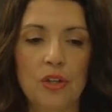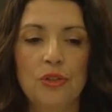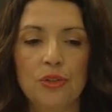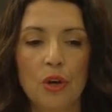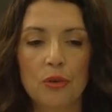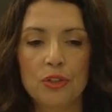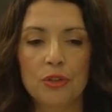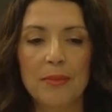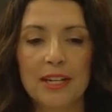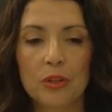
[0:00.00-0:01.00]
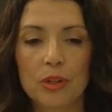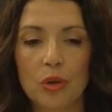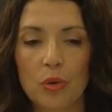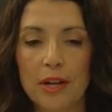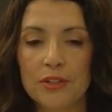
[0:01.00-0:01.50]
So to make a
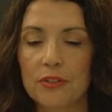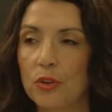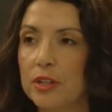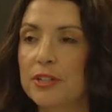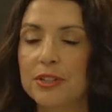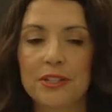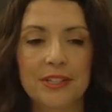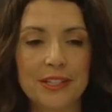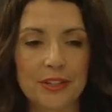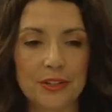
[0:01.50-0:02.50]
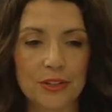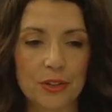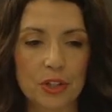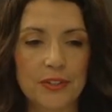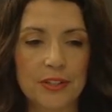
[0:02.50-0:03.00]
request for assistance and
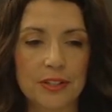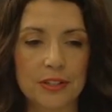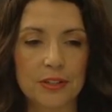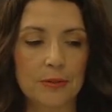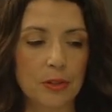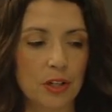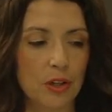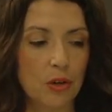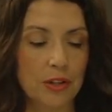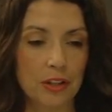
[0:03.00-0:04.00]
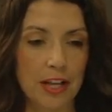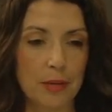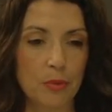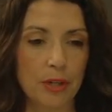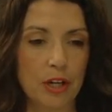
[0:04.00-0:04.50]
services, you can go to the
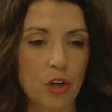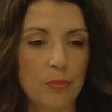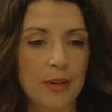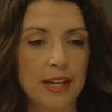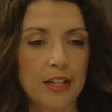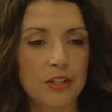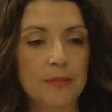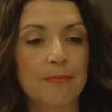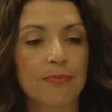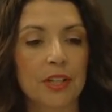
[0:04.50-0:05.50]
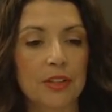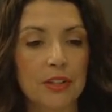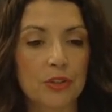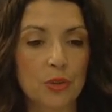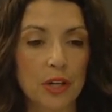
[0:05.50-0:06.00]
library homepage. The
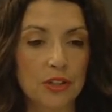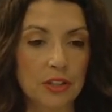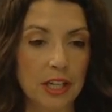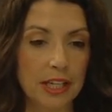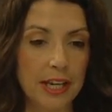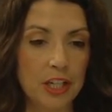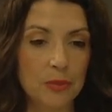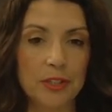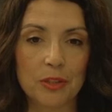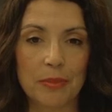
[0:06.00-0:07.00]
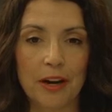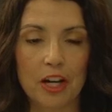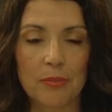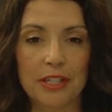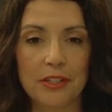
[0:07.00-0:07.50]
Instruction Engagement
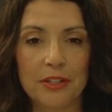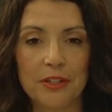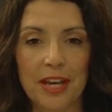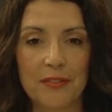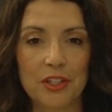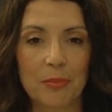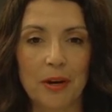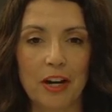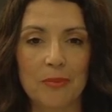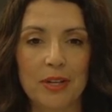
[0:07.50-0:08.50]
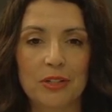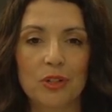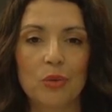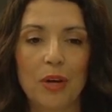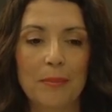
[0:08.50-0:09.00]
Department does have a
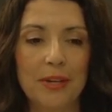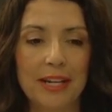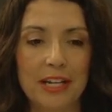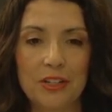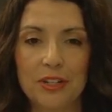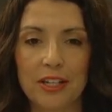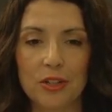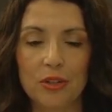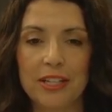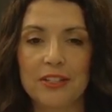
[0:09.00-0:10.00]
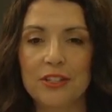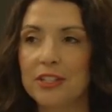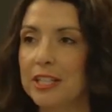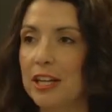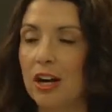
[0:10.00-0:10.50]
departmental webpage that you can
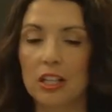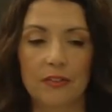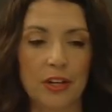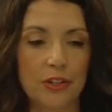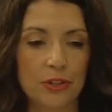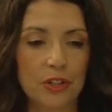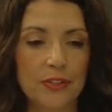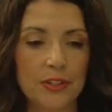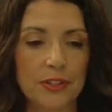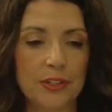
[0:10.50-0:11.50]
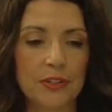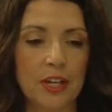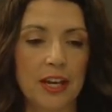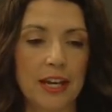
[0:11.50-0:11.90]
see all of our services.